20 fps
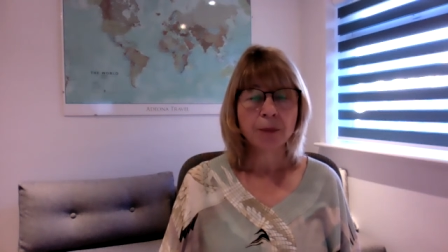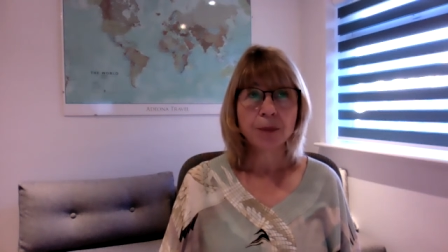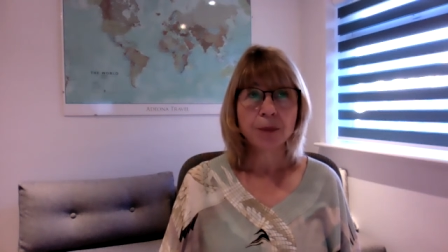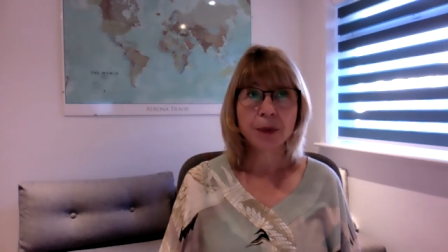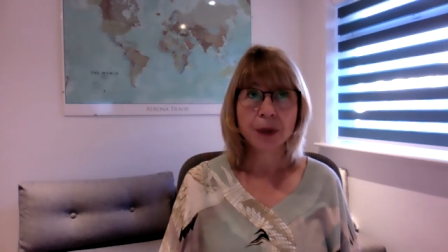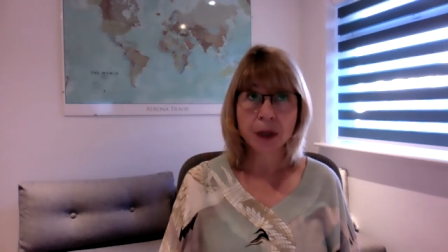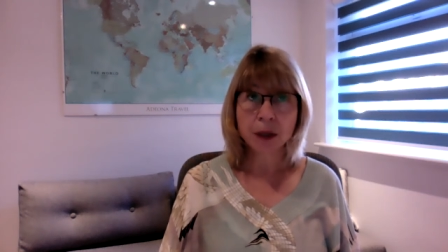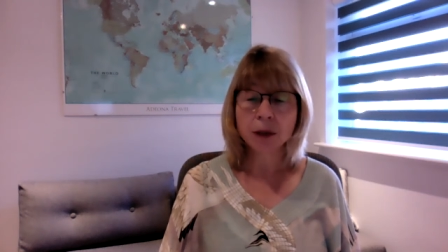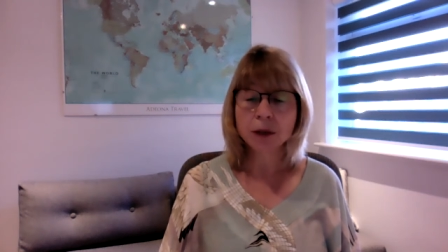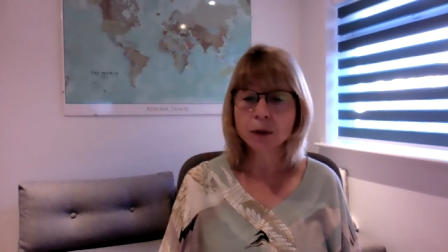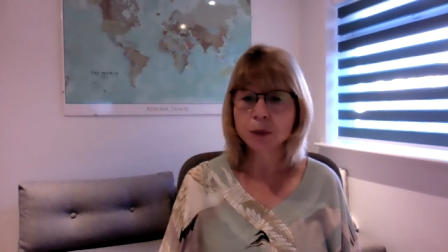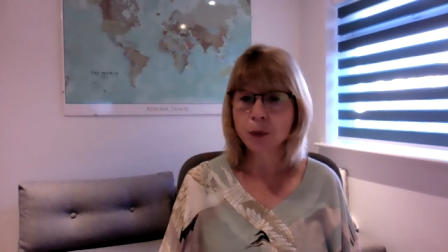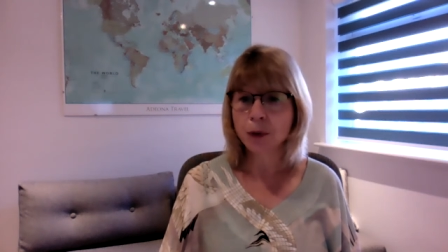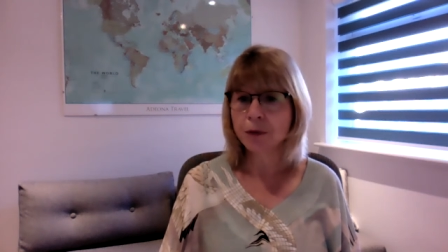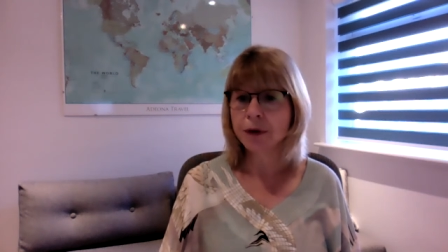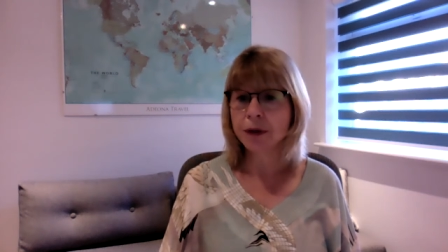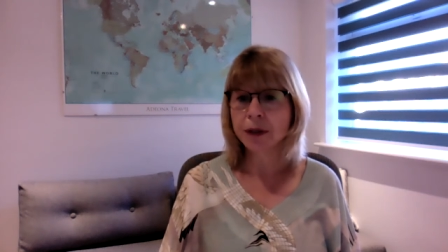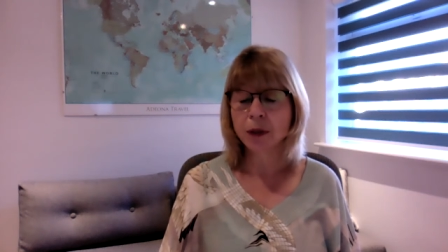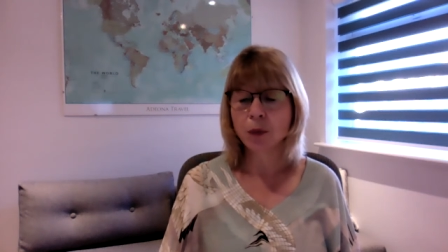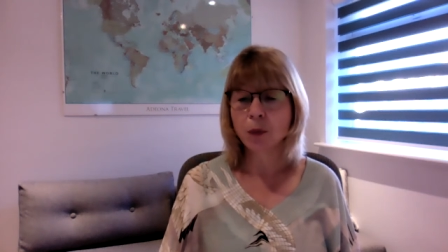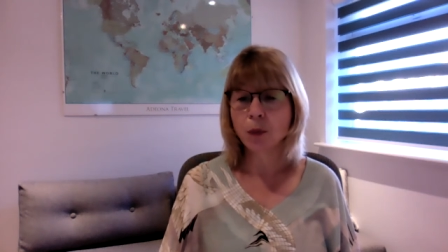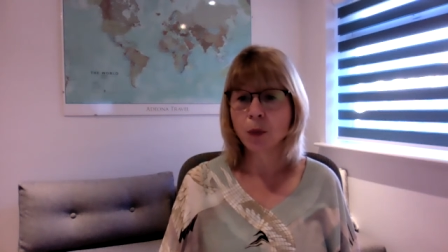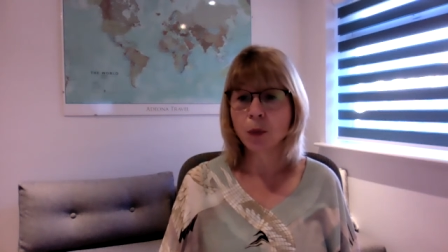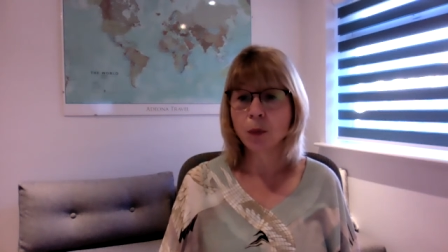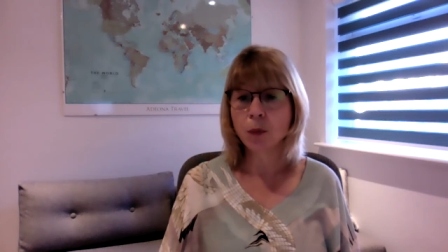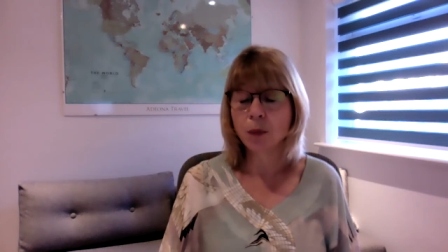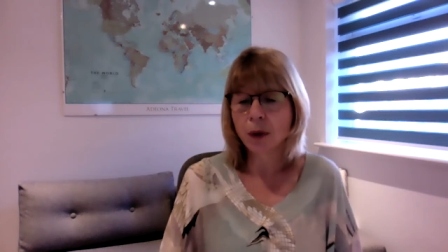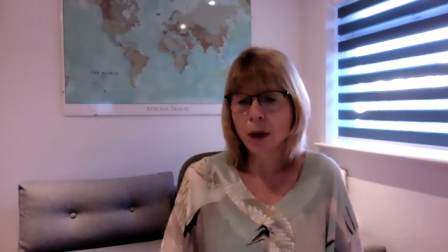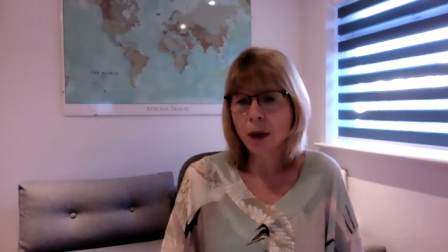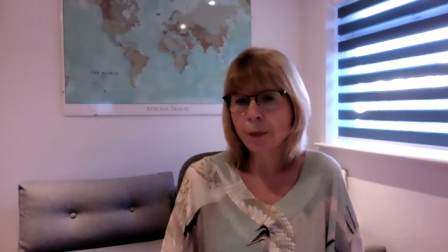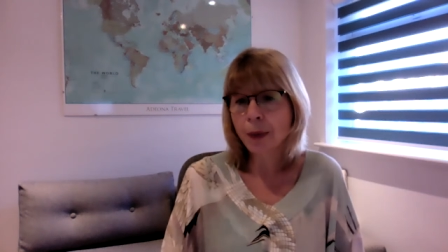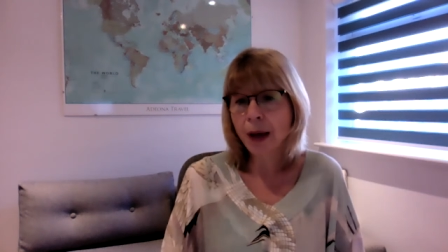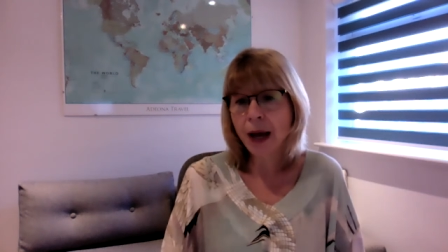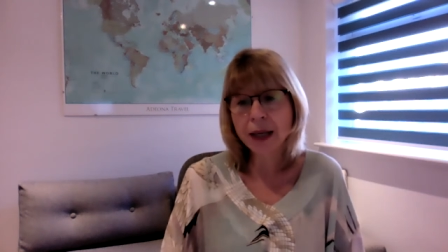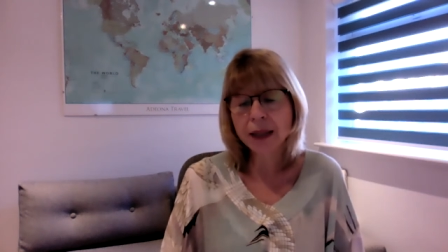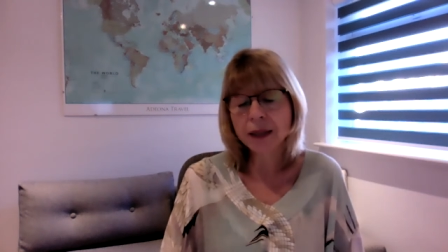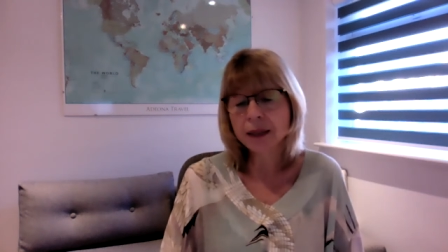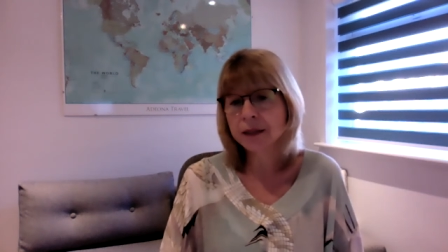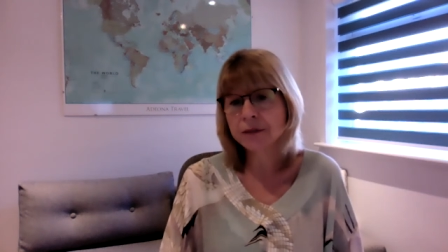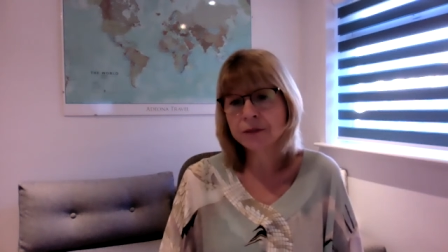because we're in a
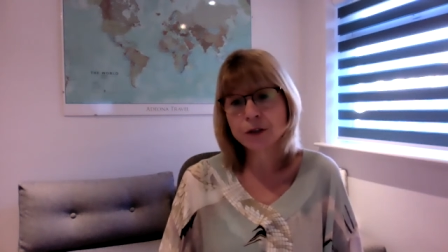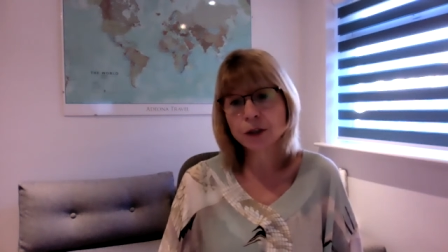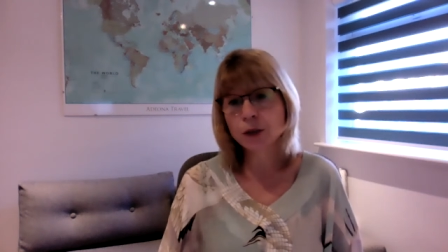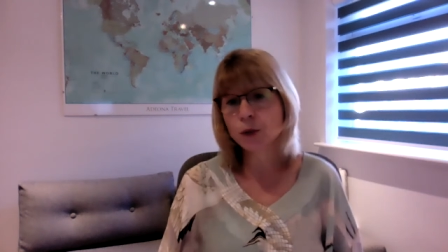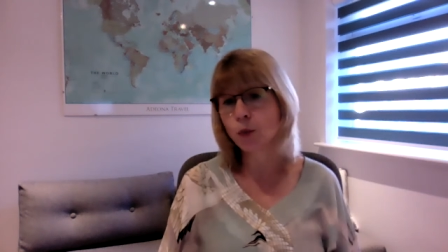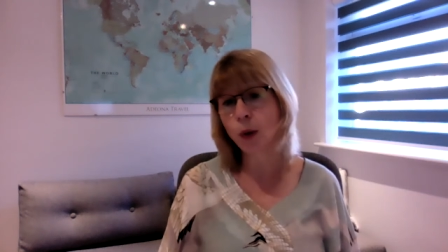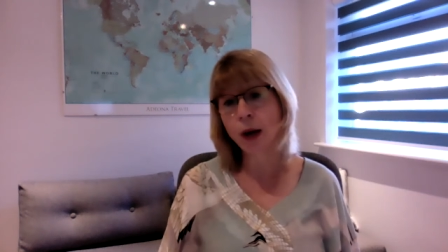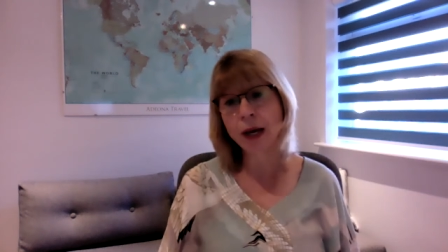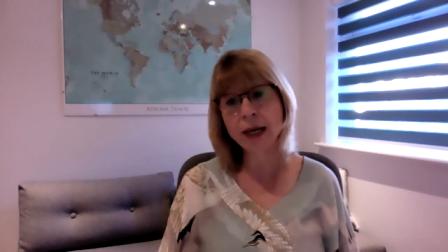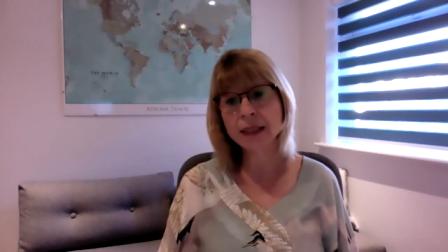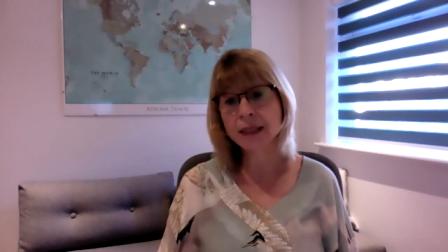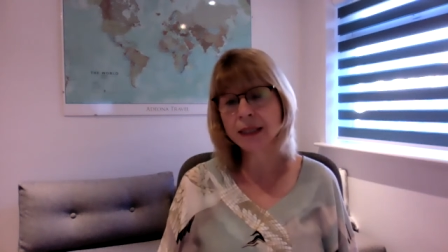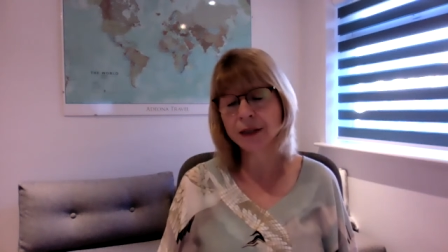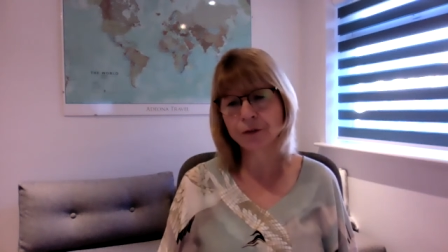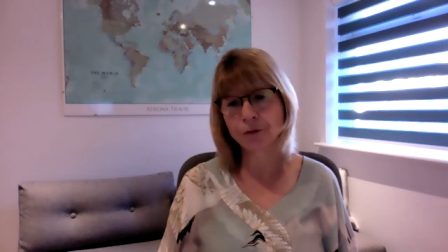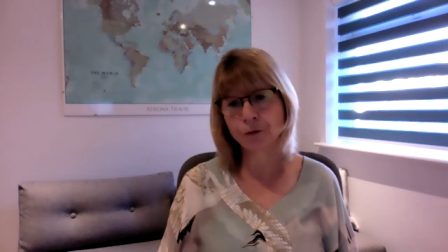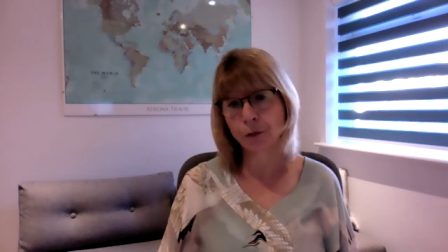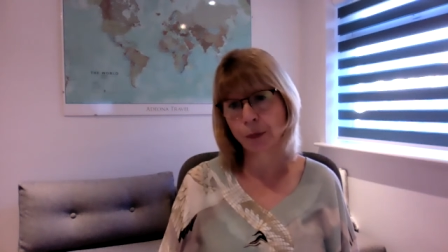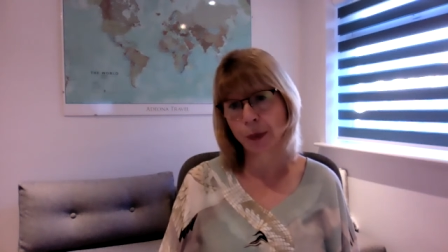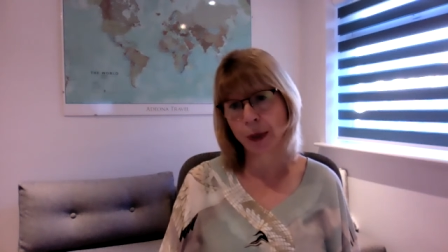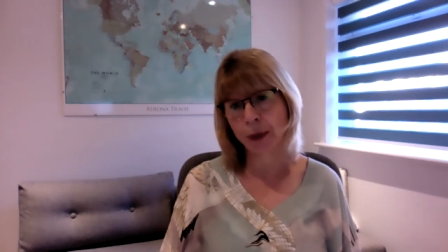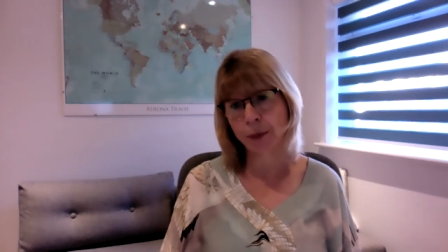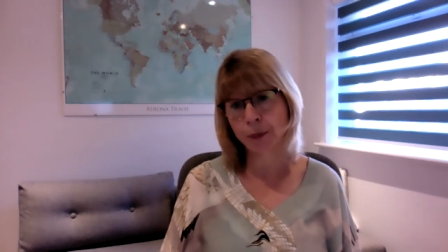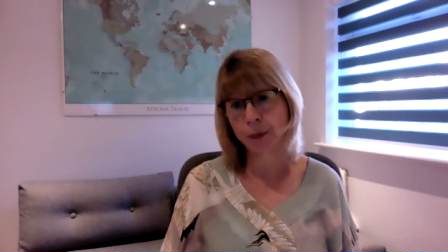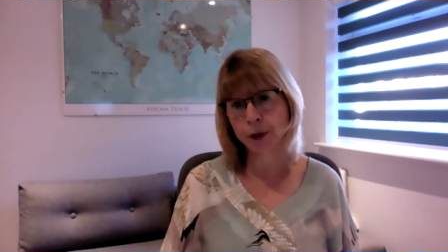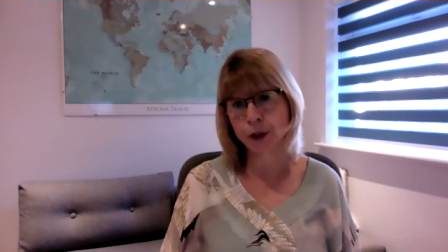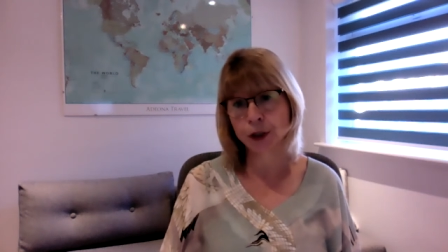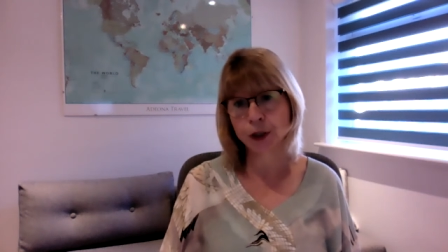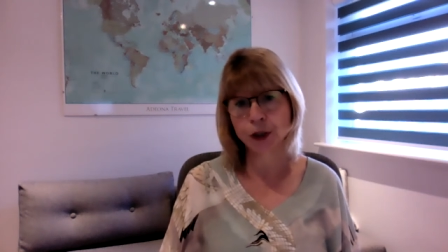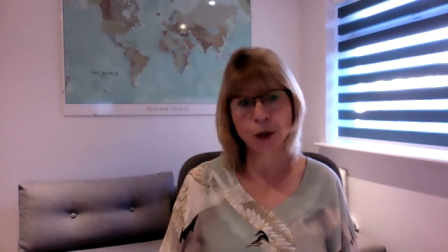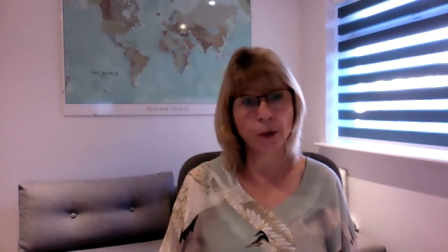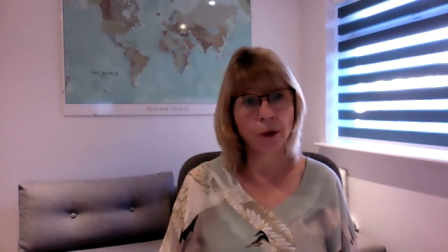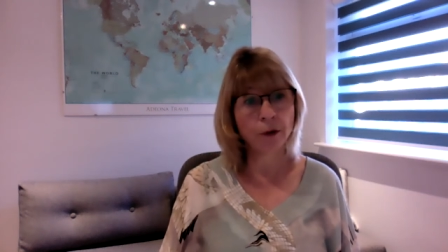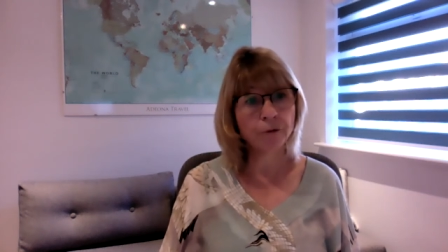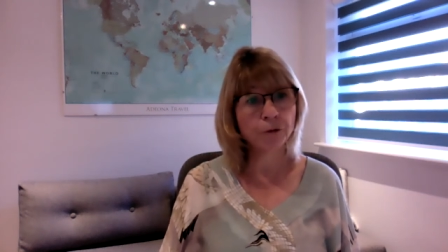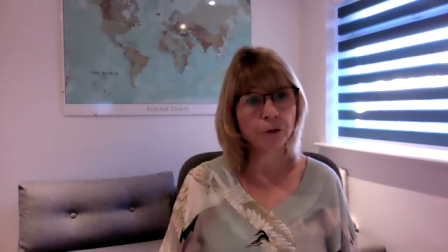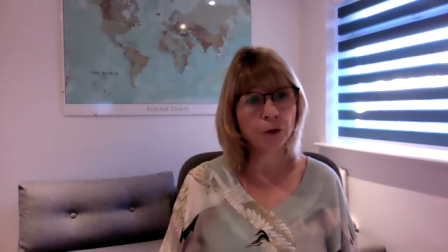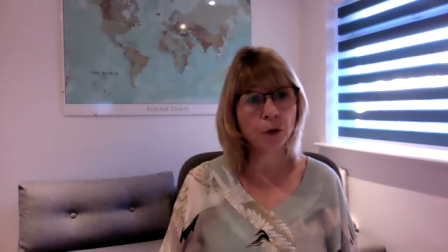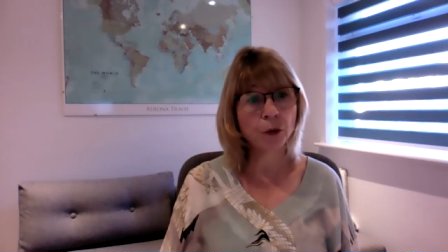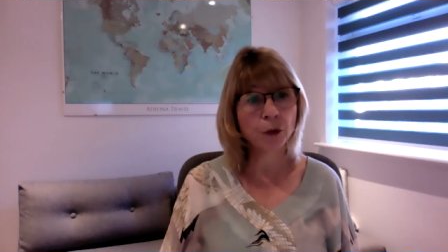pattern of just waiting for people to do it
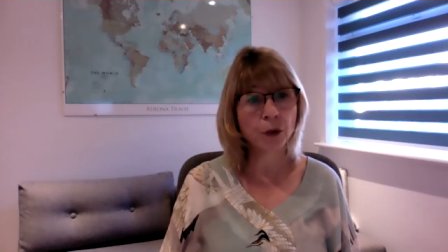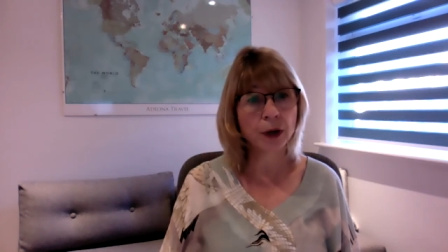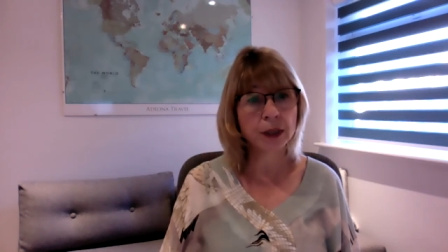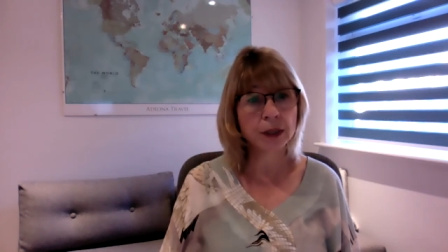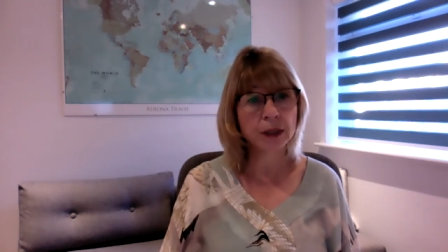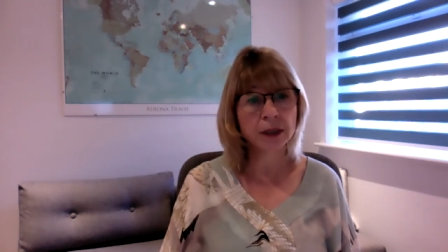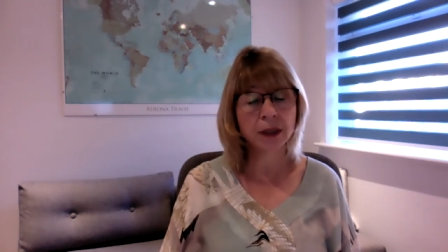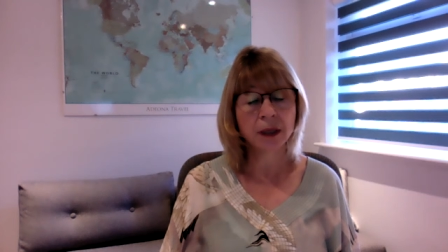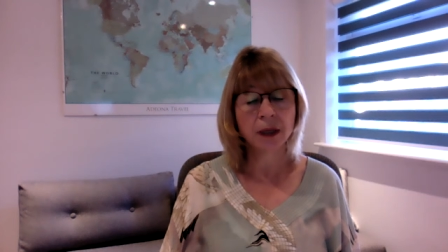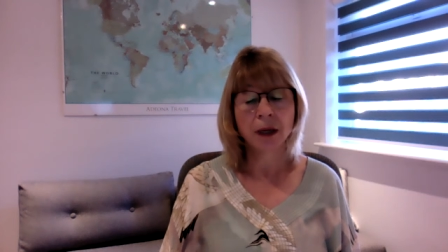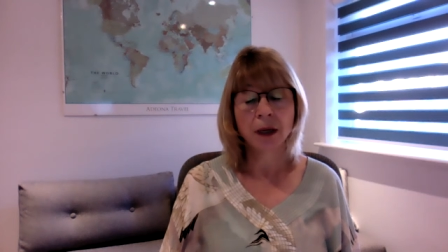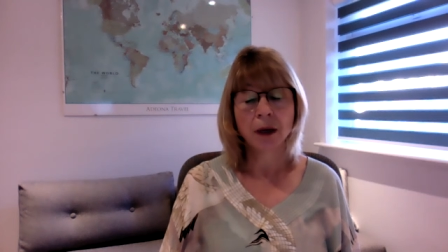for us,